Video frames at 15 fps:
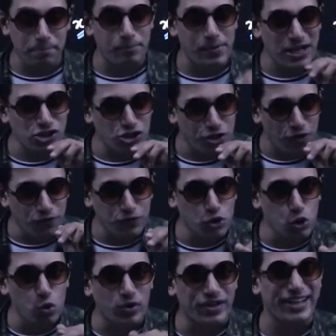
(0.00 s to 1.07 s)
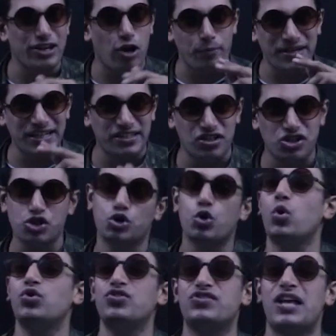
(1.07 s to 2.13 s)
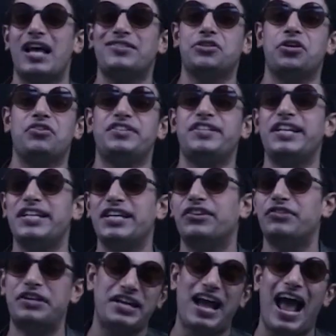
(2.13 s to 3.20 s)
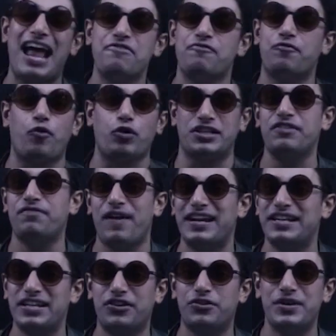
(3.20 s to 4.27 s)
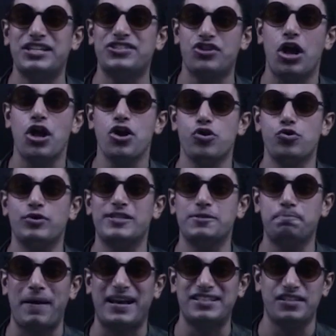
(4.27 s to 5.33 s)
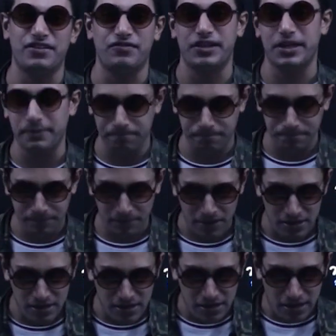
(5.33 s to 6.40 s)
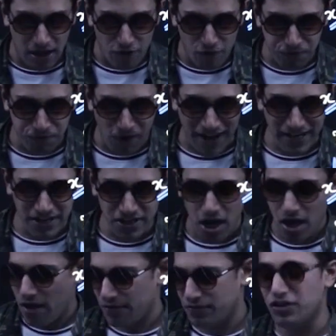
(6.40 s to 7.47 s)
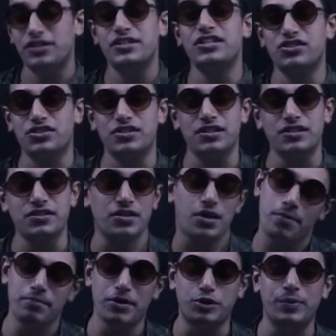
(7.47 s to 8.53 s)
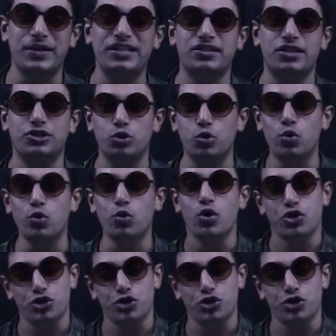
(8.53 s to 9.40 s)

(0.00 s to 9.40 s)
depression of 2 kilometer stones are 30 degrees and 45 degrees respectively. Find the distance between the two